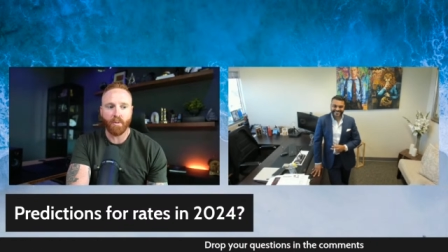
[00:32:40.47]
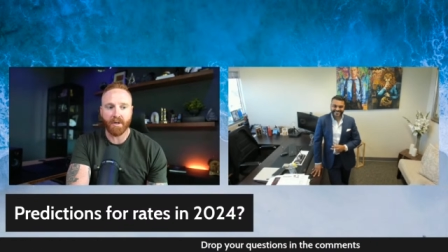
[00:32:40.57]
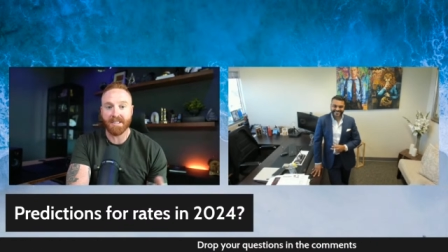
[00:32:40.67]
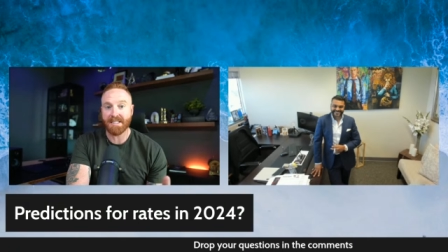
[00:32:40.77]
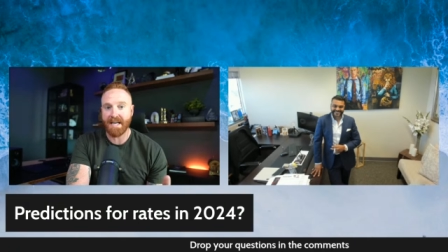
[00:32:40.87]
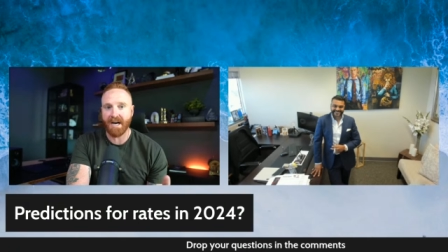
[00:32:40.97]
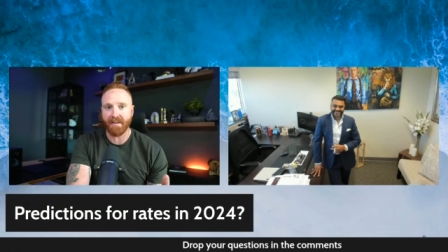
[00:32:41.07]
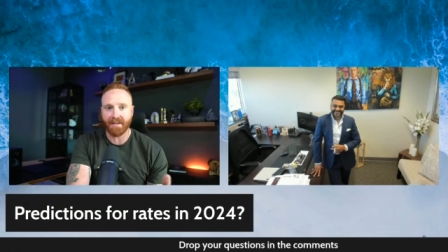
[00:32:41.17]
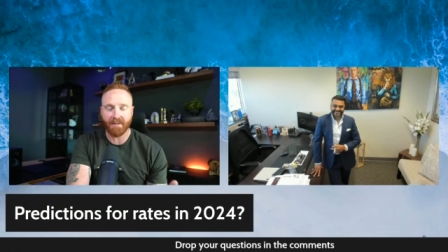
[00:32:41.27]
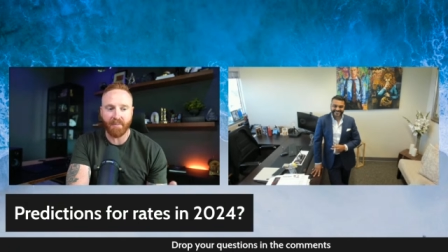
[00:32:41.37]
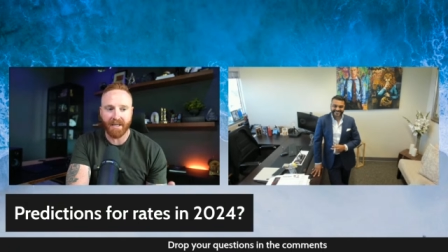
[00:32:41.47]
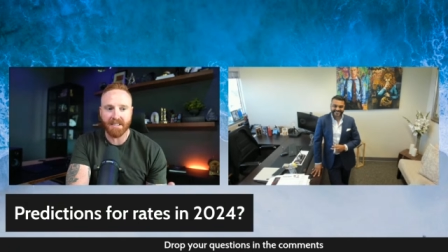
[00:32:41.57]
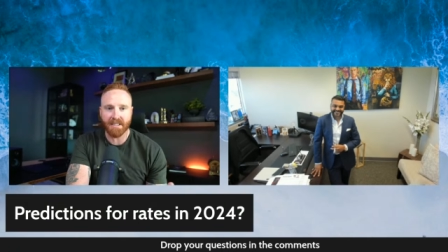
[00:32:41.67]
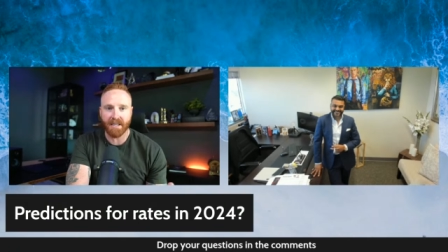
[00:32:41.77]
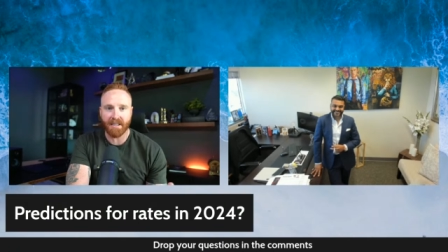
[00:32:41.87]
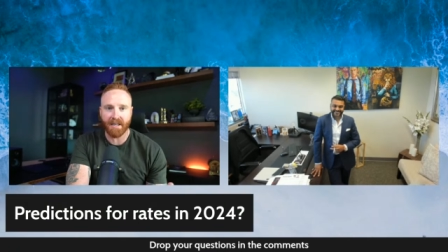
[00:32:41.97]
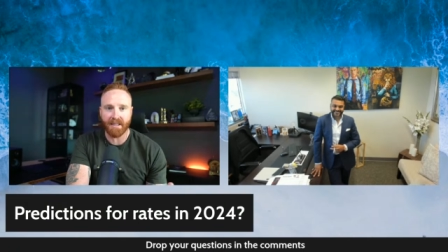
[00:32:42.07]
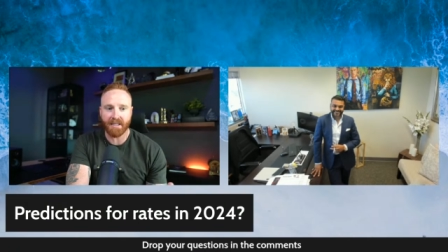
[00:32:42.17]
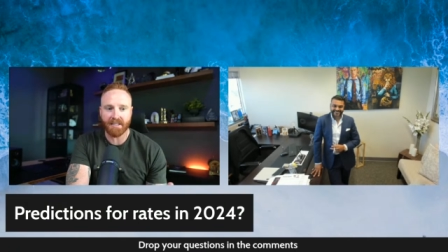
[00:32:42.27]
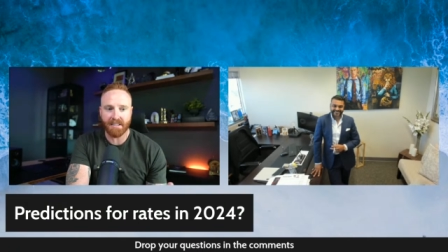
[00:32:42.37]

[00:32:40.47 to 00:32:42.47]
Whereas now, like the baseline that I think